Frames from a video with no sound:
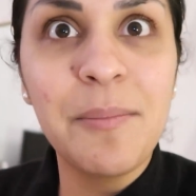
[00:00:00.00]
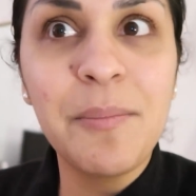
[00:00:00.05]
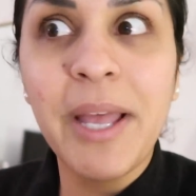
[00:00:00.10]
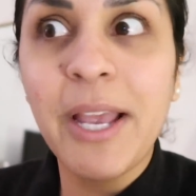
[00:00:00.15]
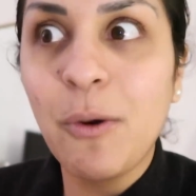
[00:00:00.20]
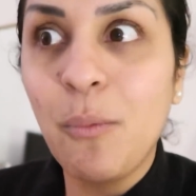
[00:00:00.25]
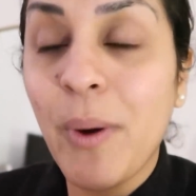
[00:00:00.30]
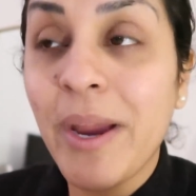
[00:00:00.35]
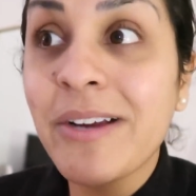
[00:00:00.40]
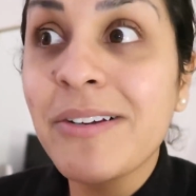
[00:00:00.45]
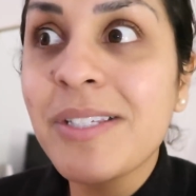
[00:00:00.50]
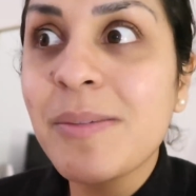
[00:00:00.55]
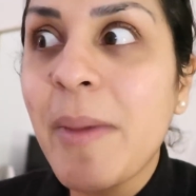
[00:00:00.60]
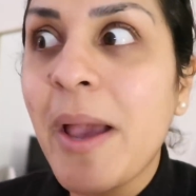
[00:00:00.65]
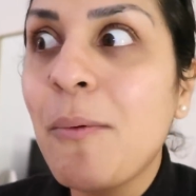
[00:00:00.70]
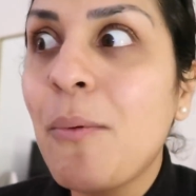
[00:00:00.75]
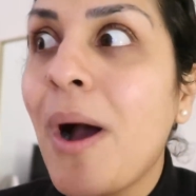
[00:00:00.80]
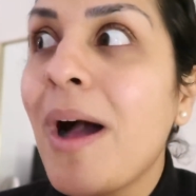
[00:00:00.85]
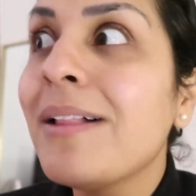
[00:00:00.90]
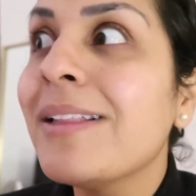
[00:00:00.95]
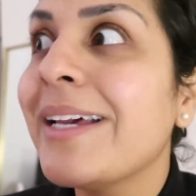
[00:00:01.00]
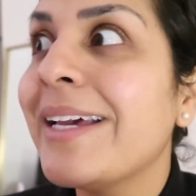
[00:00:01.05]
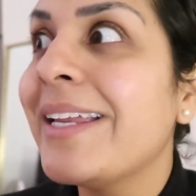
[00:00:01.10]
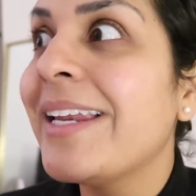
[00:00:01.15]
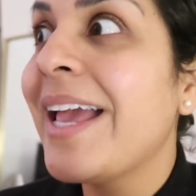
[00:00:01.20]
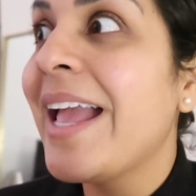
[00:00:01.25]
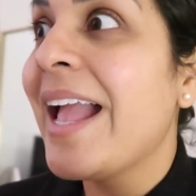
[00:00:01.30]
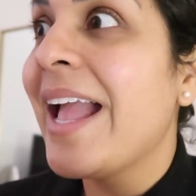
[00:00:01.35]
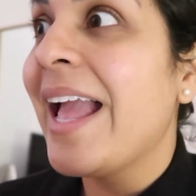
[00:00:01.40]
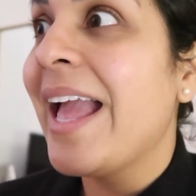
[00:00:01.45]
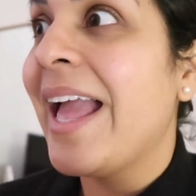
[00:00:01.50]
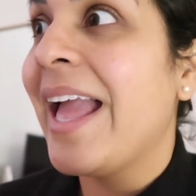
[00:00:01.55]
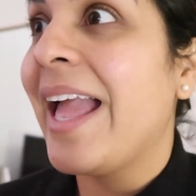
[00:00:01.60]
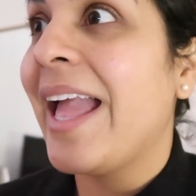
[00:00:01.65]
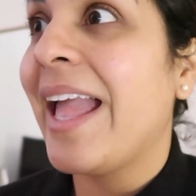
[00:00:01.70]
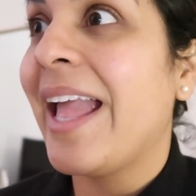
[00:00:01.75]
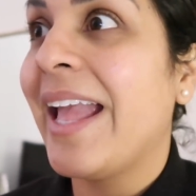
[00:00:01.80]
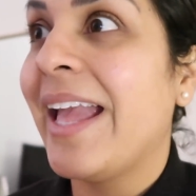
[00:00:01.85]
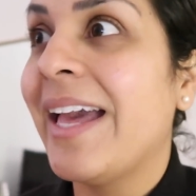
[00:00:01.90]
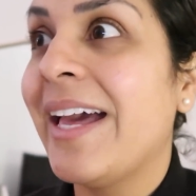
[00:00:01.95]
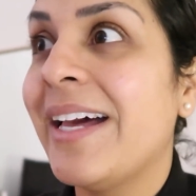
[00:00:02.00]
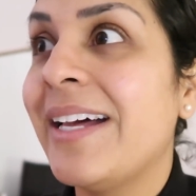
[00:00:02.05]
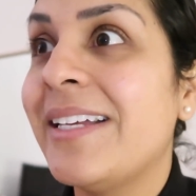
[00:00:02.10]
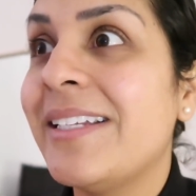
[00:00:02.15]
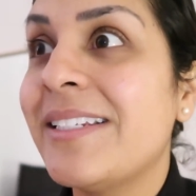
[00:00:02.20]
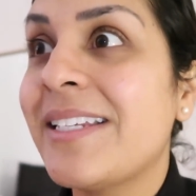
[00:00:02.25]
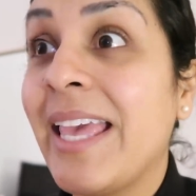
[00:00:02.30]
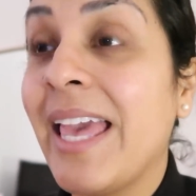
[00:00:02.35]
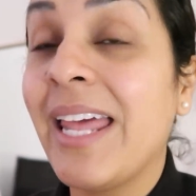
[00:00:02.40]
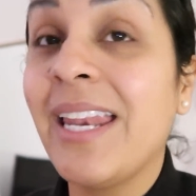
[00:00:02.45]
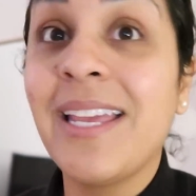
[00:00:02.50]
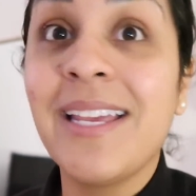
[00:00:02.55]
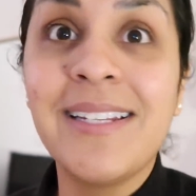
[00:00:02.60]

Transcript: I'm like, where's my wallet? And get